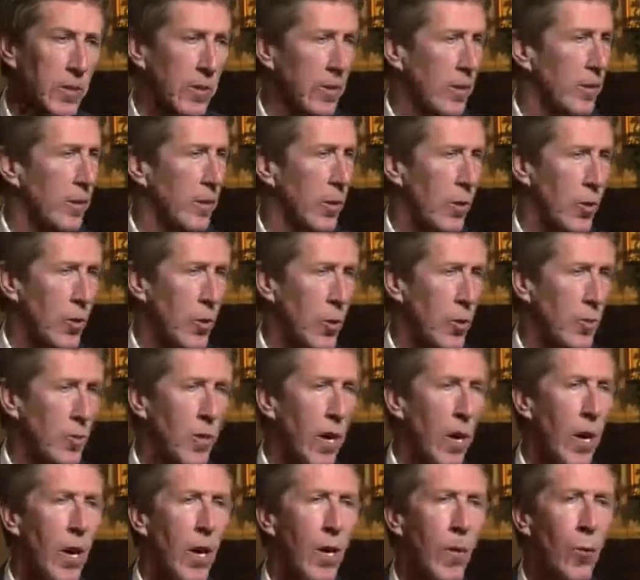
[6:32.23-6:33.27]
it's in the homes.
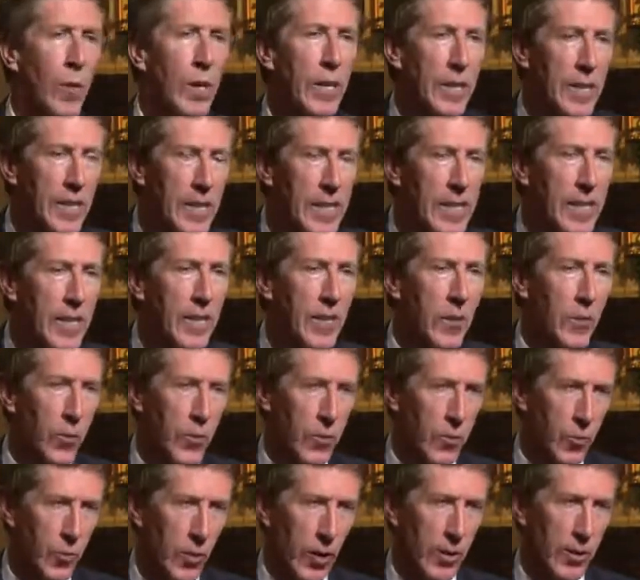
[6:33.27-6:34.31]
We need to
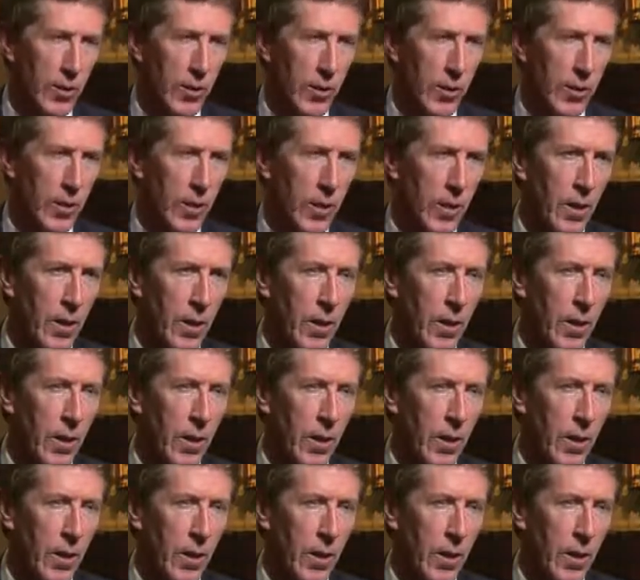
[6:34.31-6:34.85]
address it.